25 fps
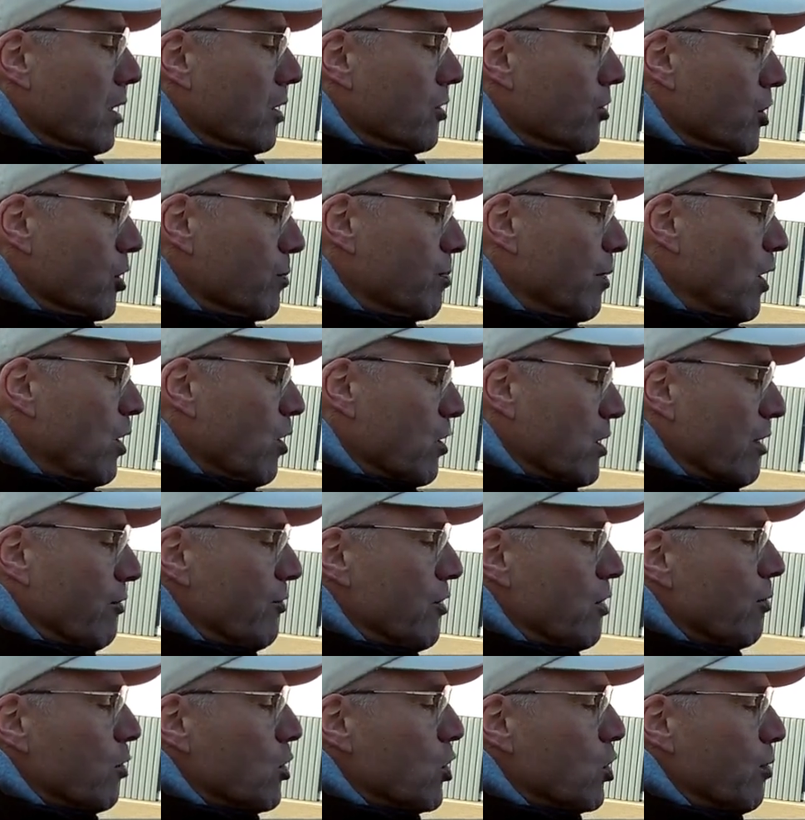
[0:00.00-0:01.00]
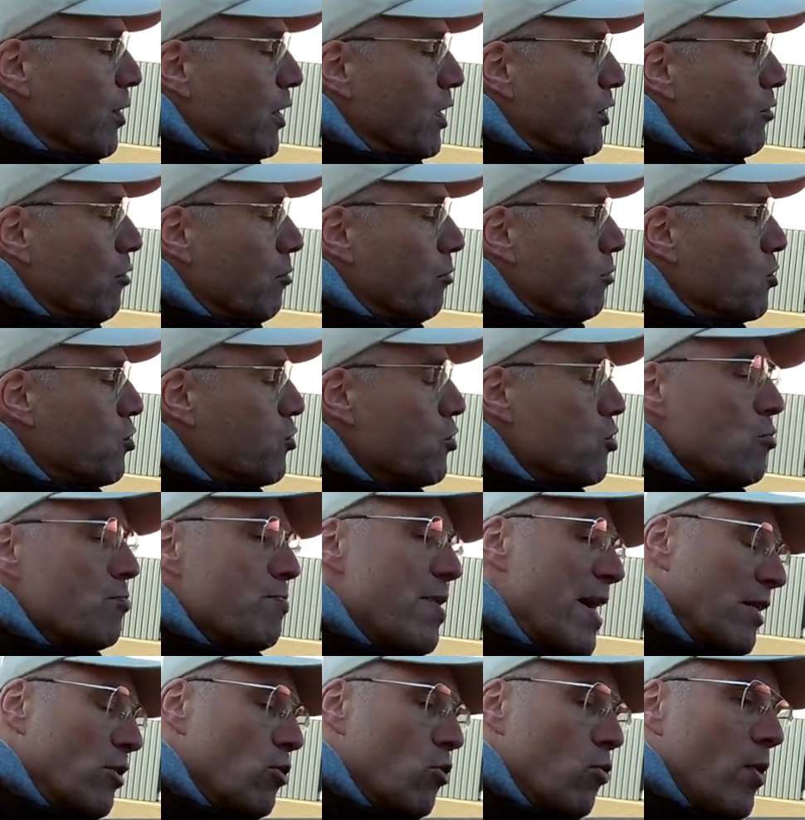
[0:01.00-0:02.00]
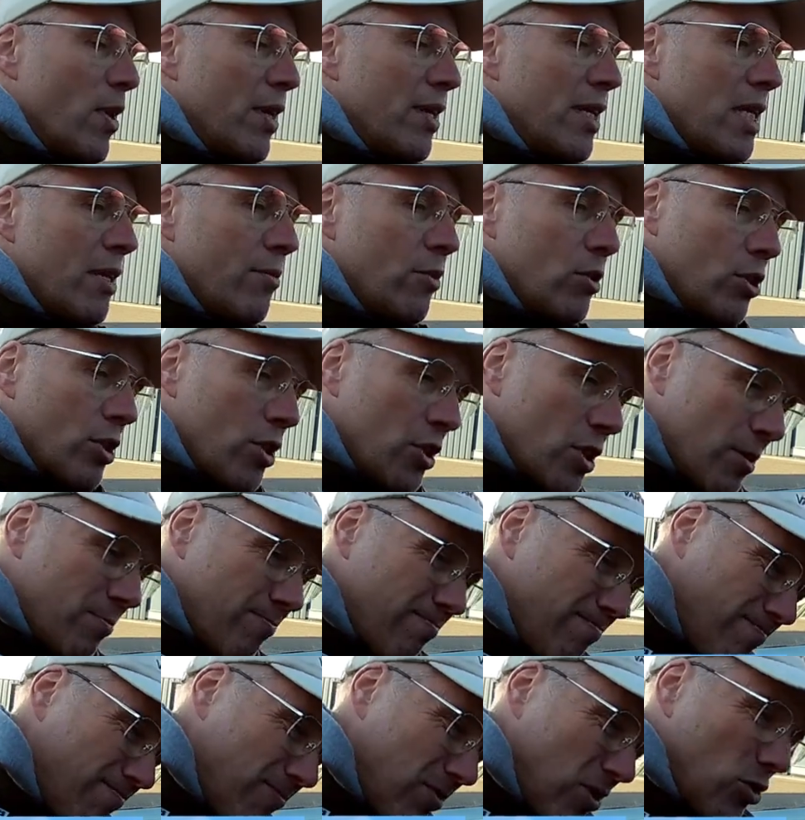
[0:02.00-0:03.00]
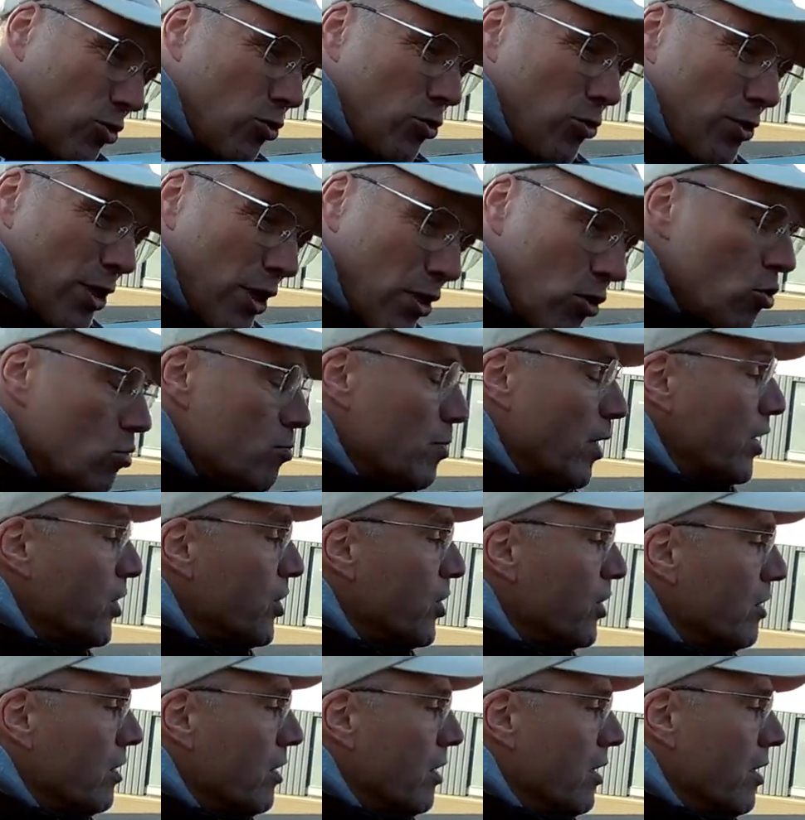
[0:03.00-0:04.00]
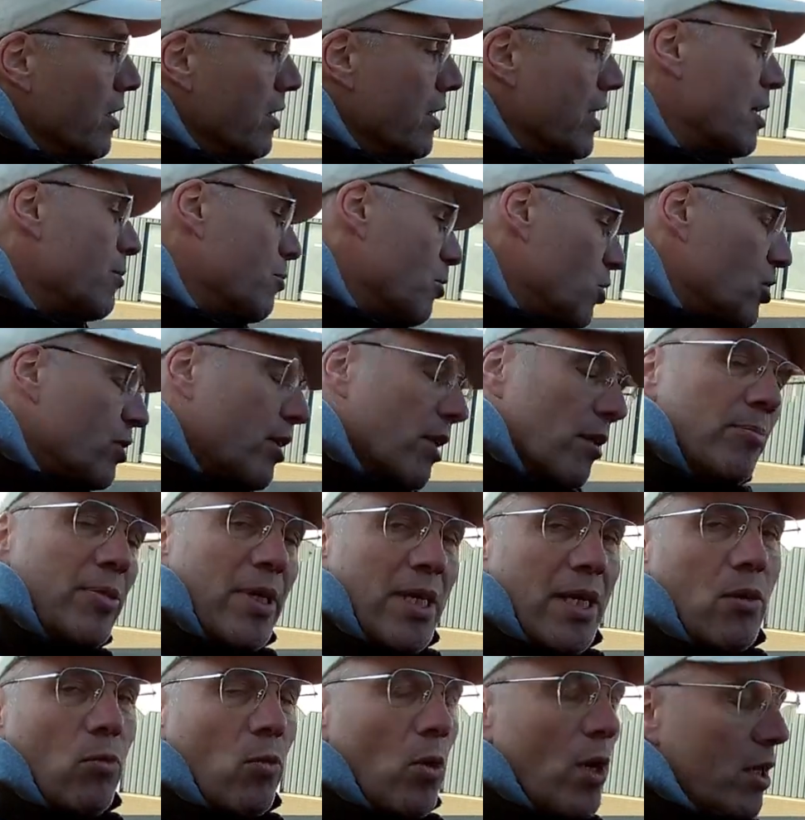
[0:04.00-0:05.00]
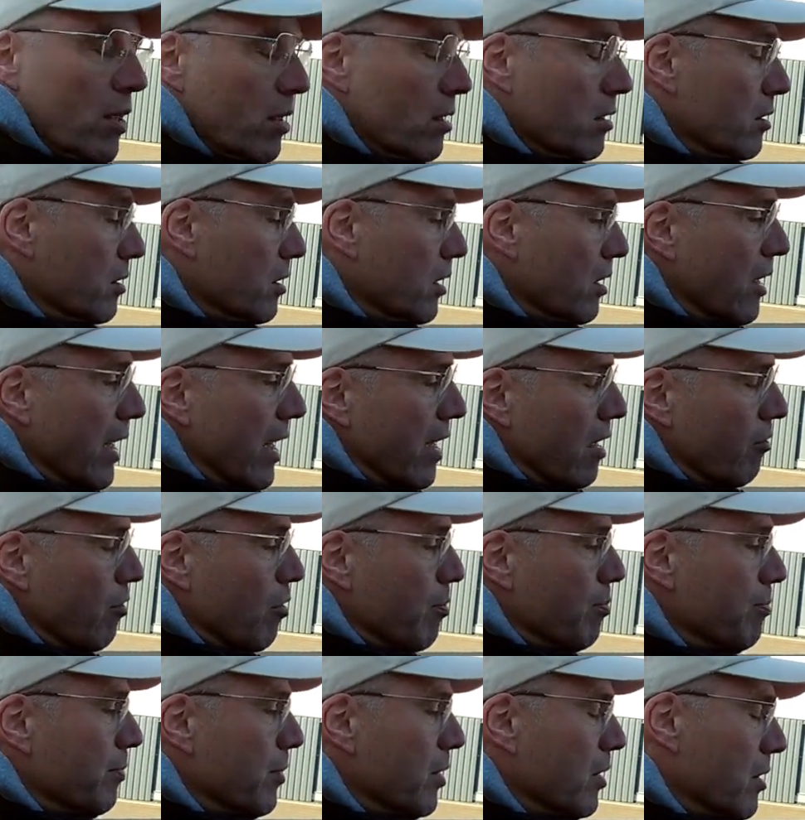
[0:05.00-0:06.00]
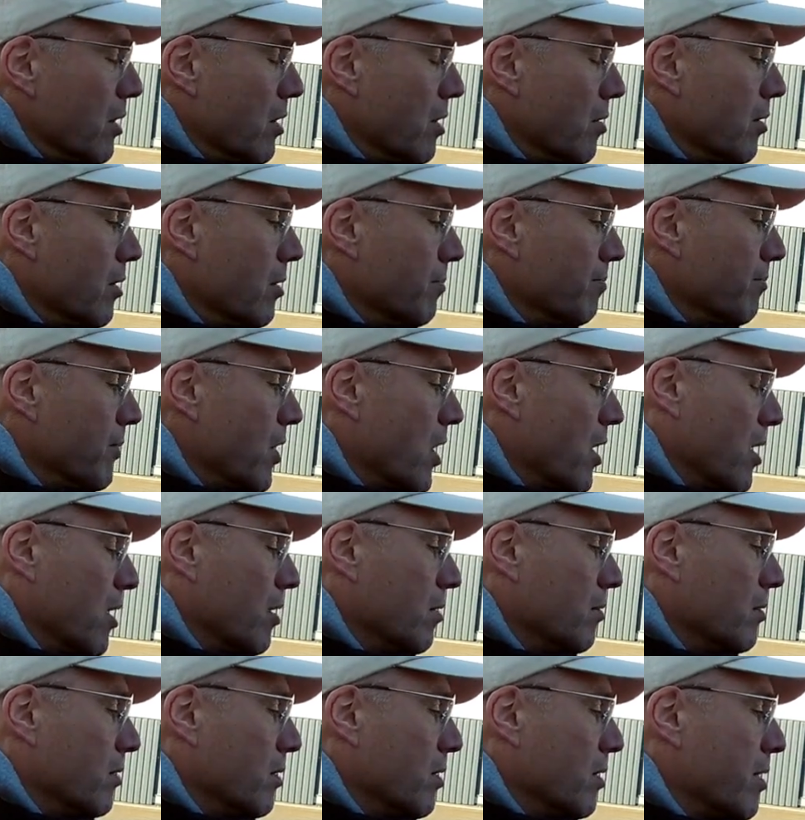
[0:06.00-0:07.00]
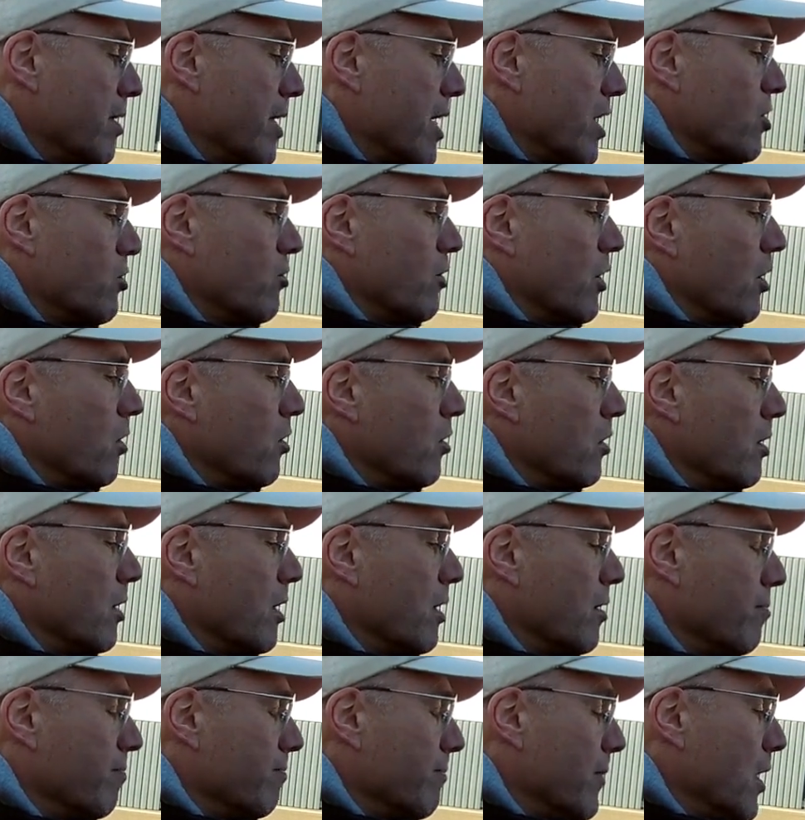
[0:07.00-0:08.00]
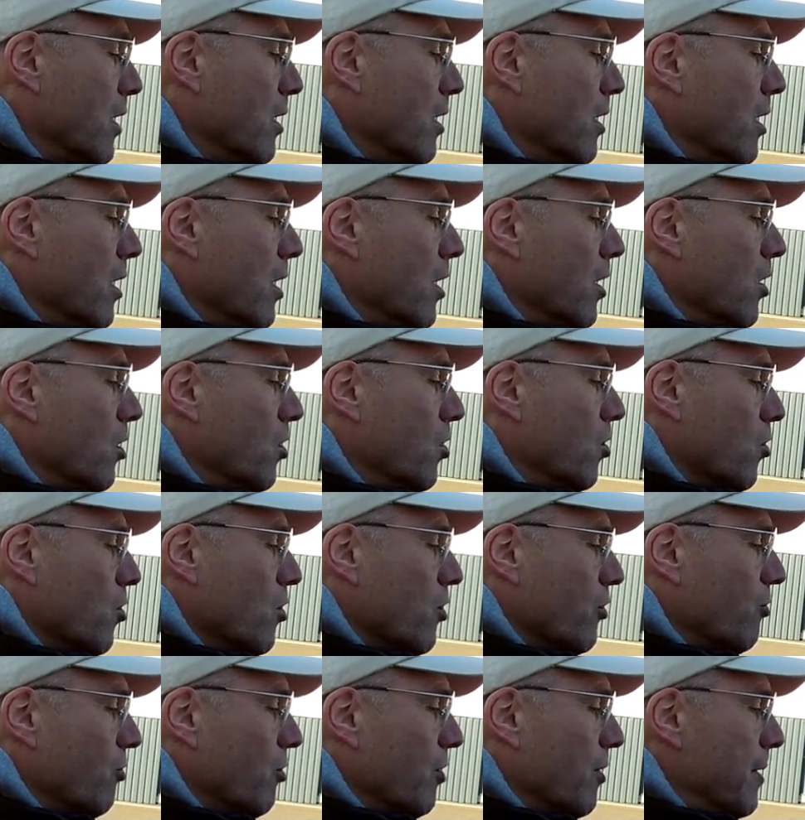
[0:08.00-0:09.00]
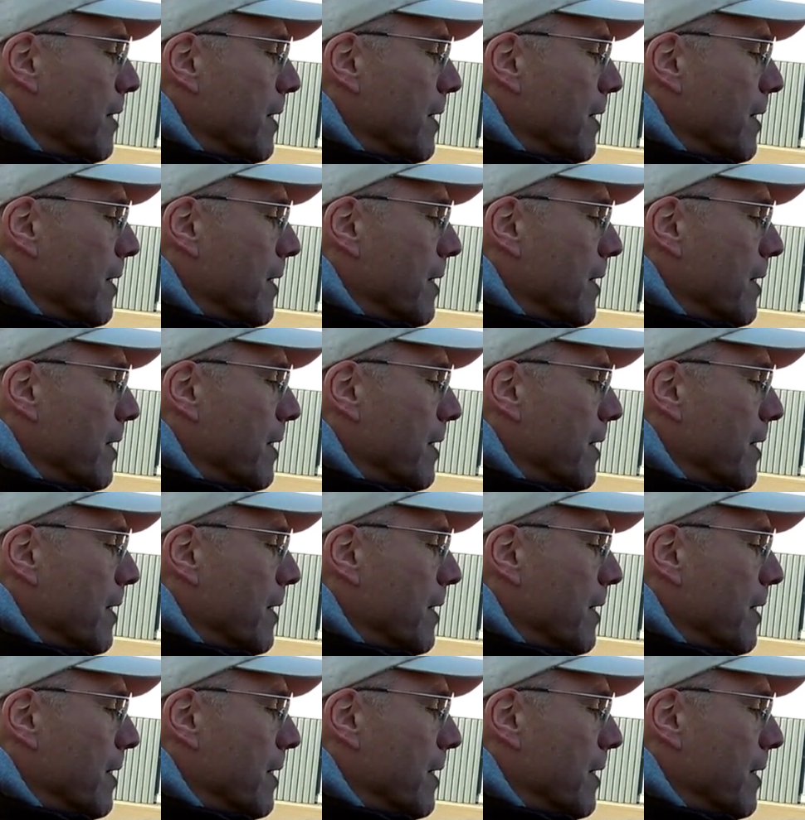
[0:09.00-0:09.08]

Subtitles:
just because if you would switch from 2 back to 1 and you would just turn it too much, it would still be in 1, a kind of a extra cause.